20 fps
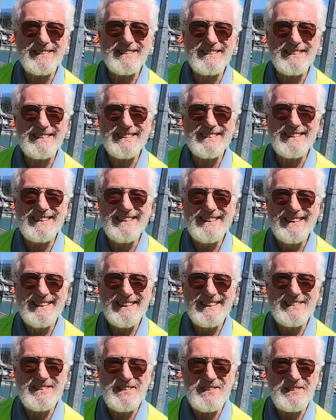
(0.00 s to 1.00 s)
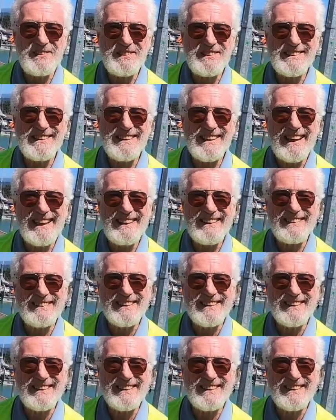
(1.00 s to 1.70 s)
and sorted it out.